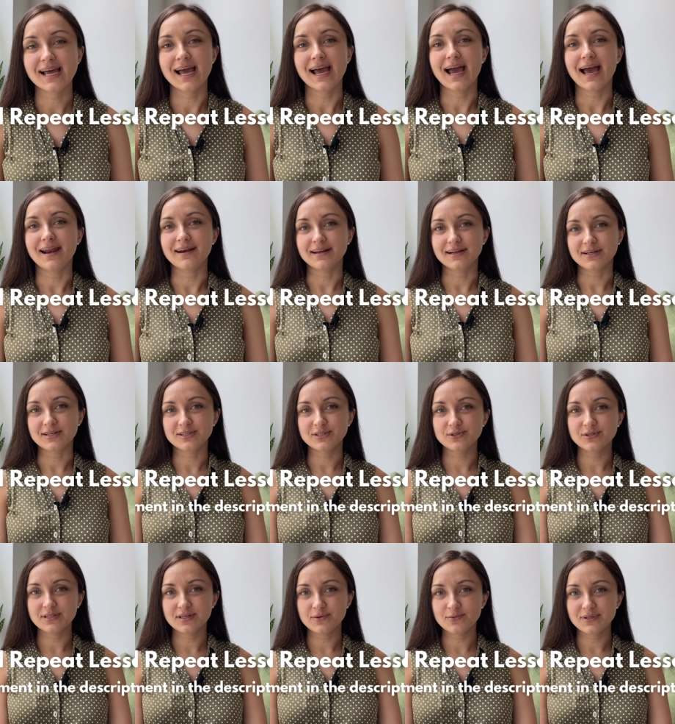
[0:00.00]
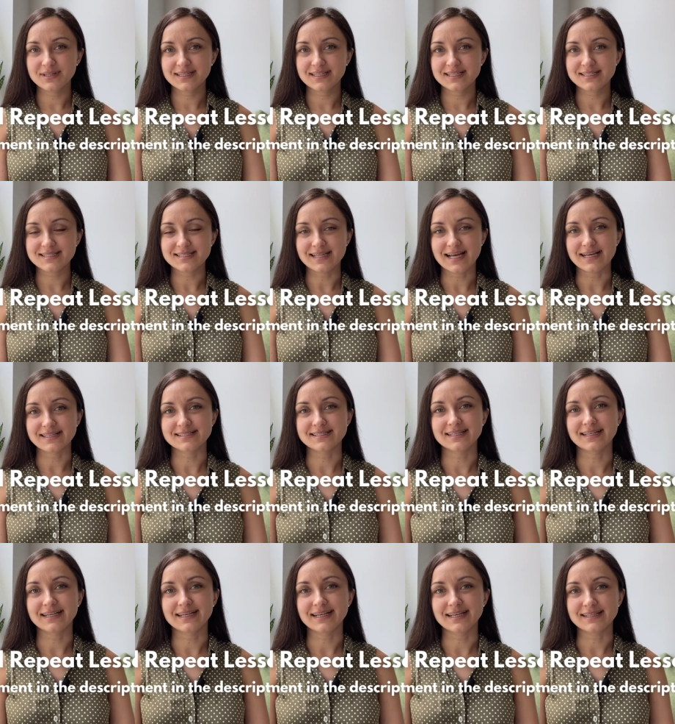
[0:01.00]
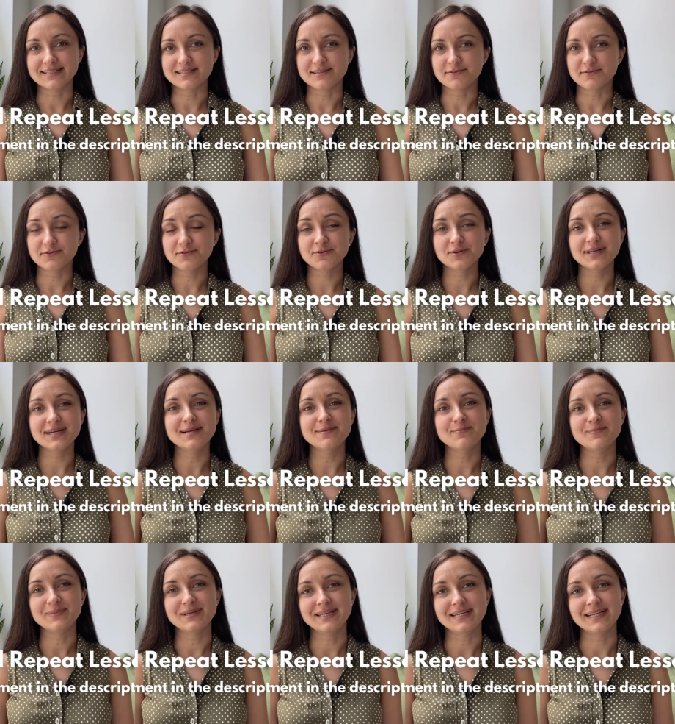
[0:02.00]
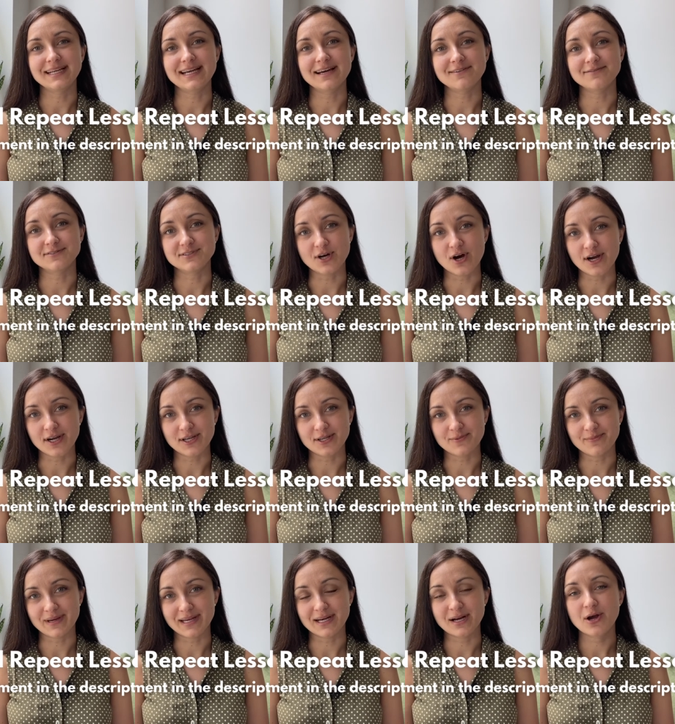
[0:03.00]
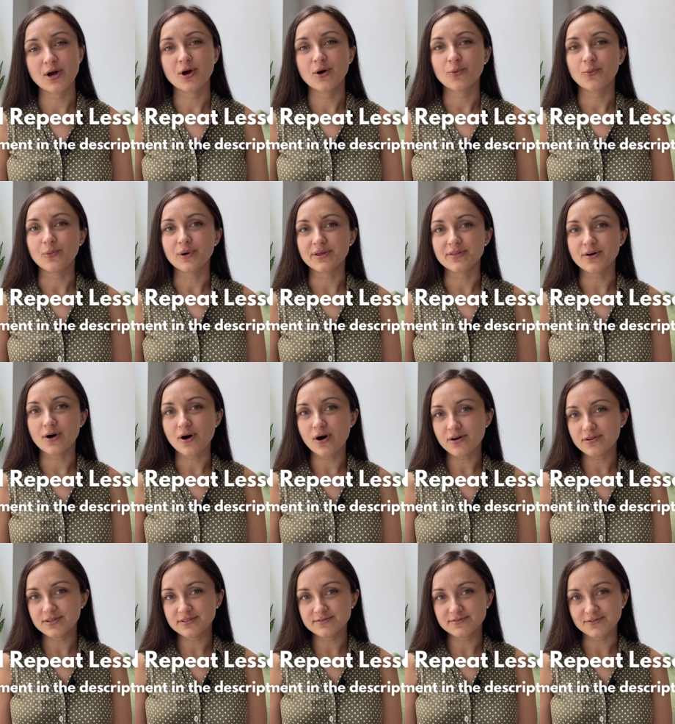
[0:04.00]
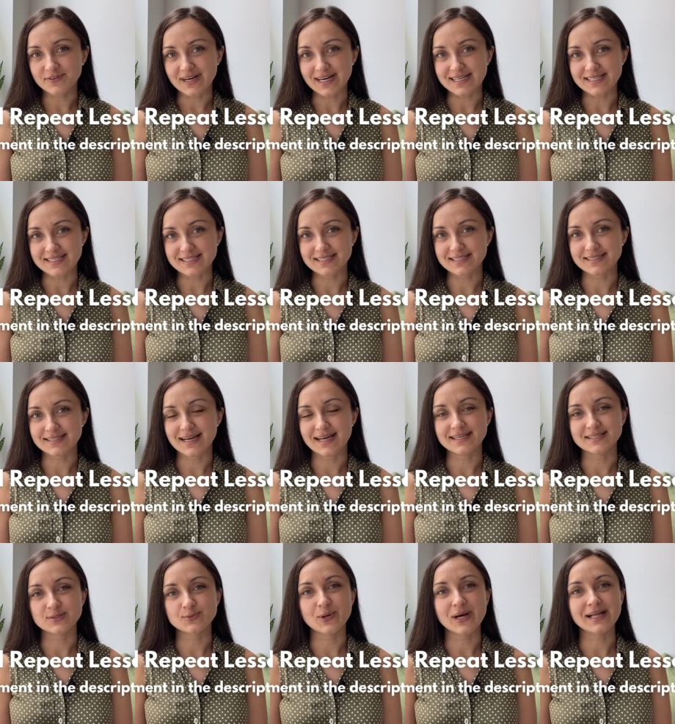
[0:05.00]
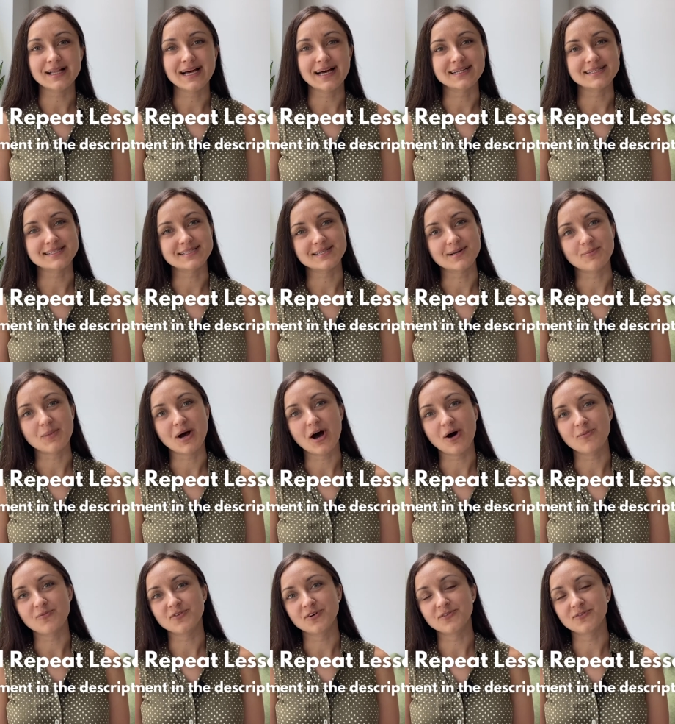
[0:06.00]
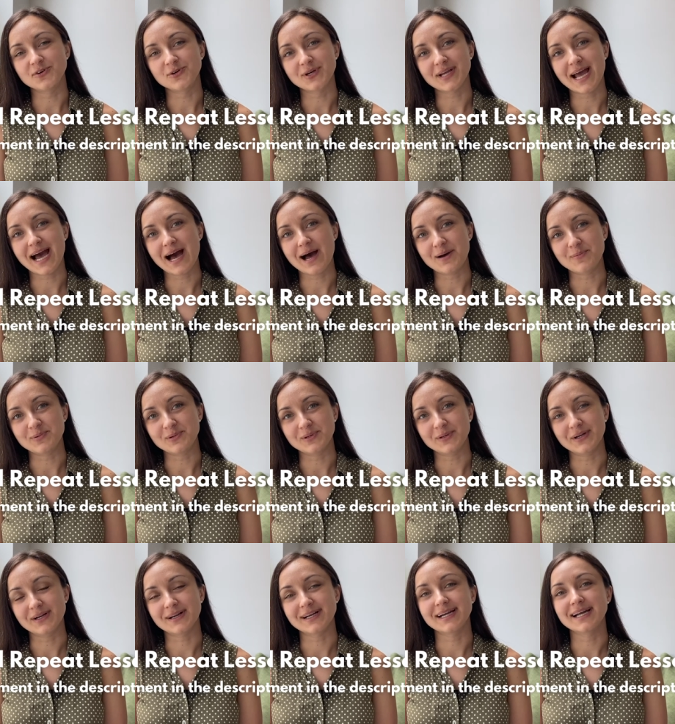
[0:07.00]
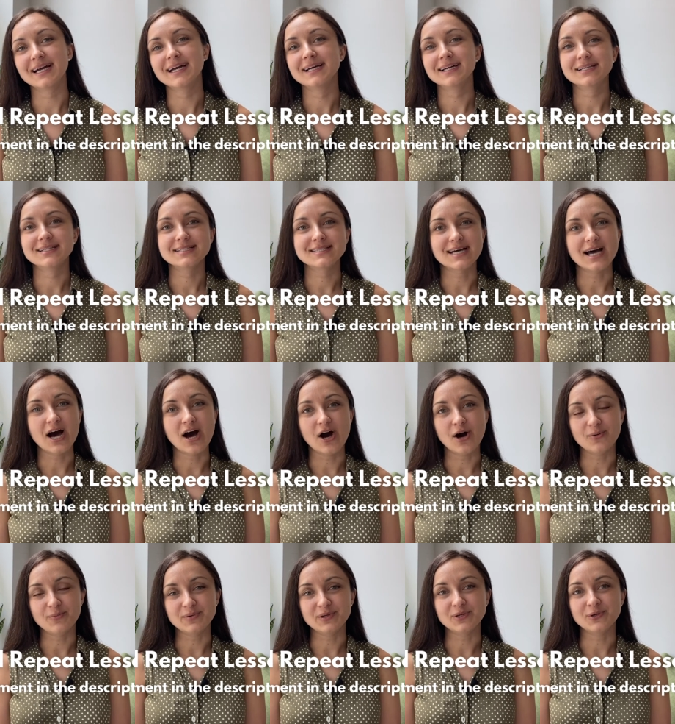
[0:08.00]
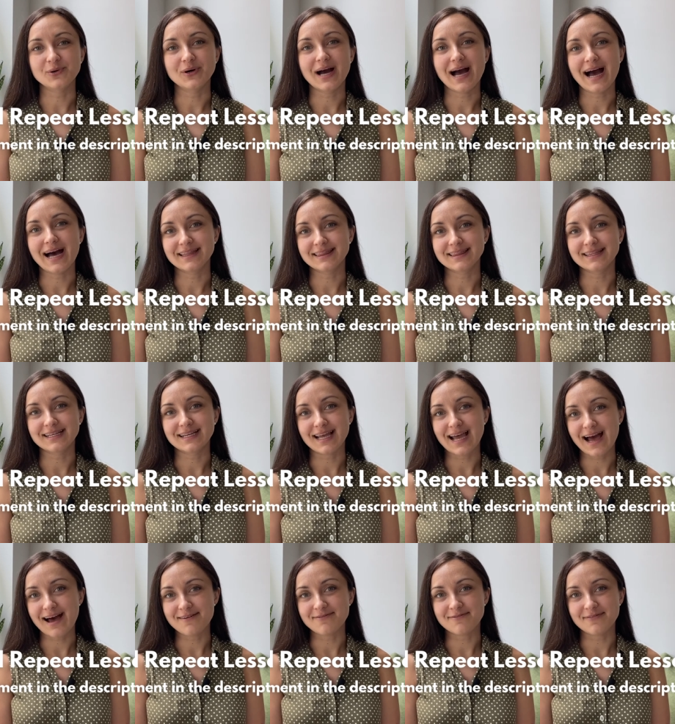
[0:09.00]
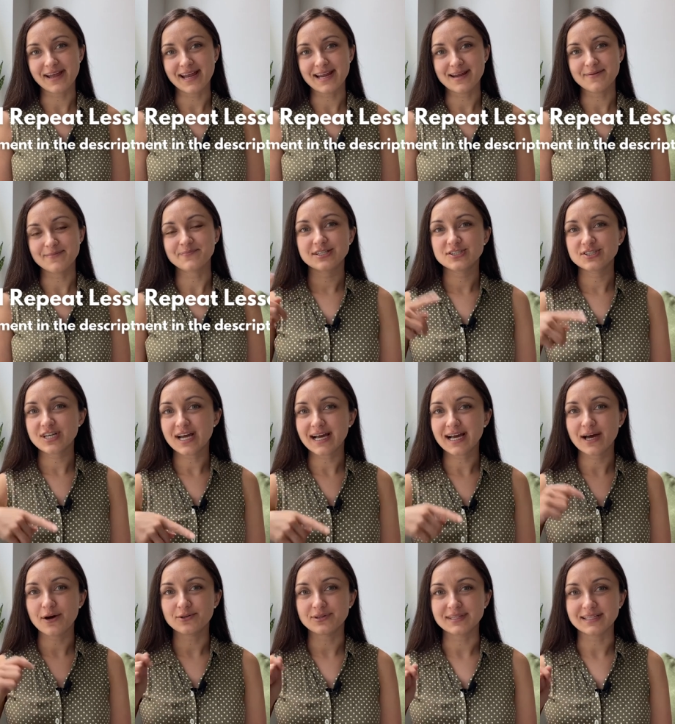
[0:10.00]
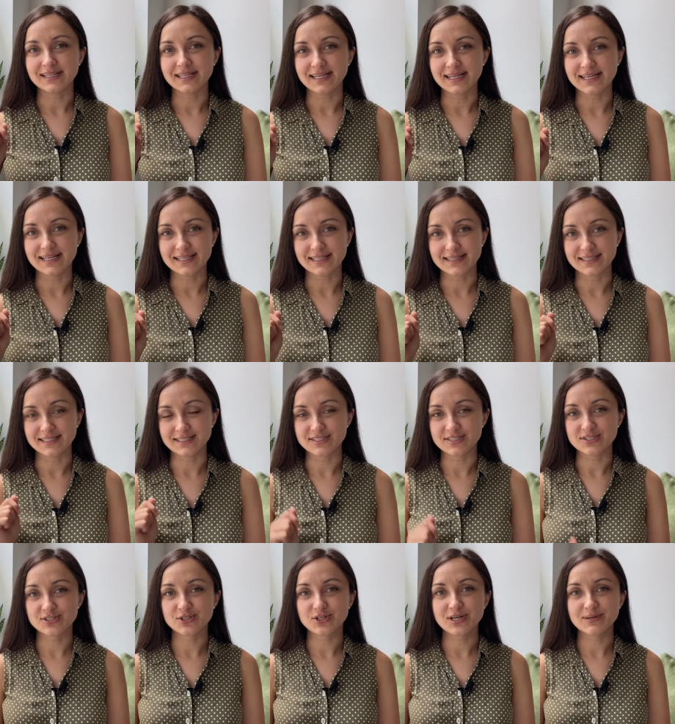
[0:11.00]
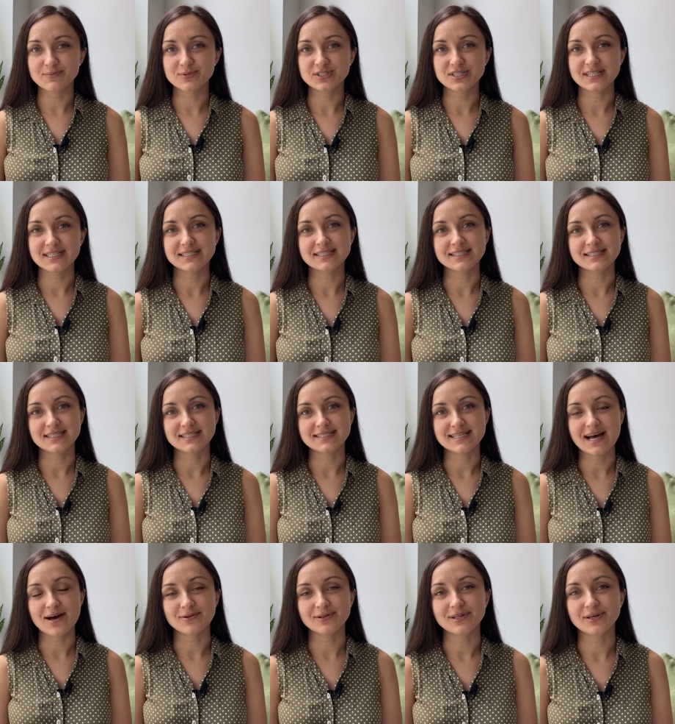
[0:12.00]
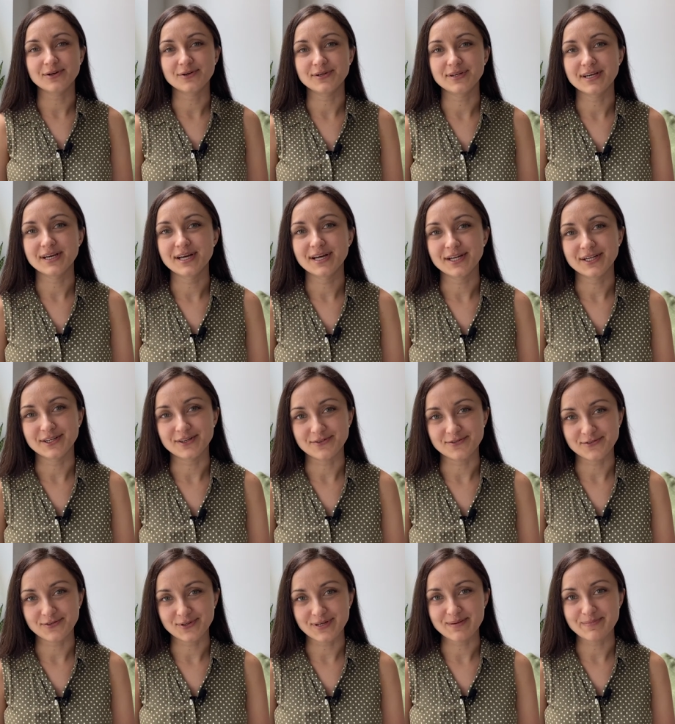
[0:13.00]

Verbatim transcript: and included with this lesson is a free PDF document with all the phrases as well as some helpful vocabulary to help you at the cafe. Check out the link in the description to download your free